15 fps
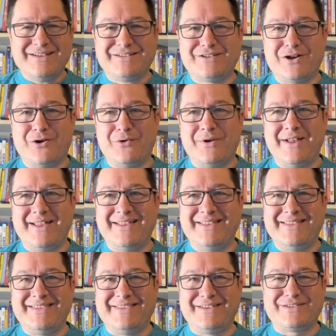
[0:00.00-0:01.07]
so
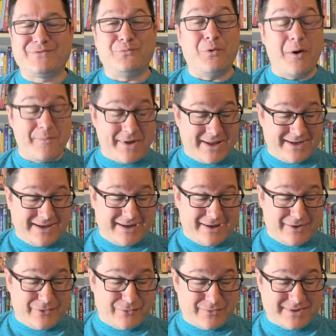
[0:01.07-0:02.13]
this woman,
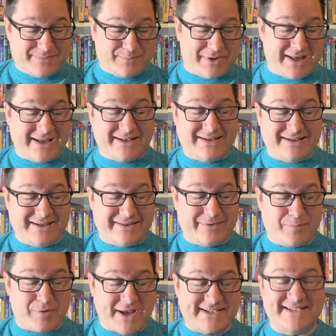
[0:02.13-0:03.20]
uh, who is played in the
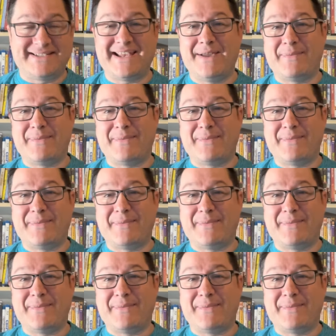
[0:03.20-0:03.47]
present day